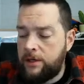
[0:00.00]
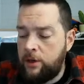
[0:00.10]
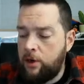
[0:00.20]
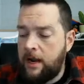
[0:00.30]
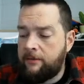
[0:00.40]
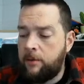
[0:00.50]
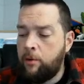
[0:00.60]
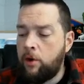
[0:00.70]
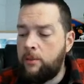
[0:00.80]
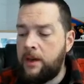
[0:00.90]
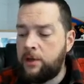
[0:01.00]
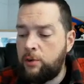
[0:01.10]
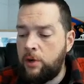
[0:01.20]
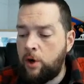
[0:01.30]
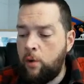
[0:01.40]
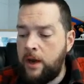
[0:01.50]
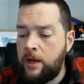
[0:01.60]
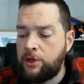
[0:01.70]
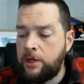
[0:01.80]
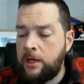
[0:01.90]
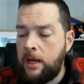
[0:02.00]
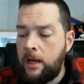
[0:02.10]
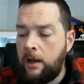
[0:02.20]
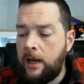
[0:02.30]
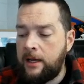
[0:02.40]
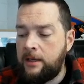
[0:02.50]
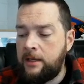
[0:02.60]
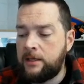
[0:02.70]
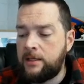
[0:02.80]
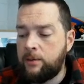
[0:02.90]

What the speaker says: and you're going to have to put them into an equation like this,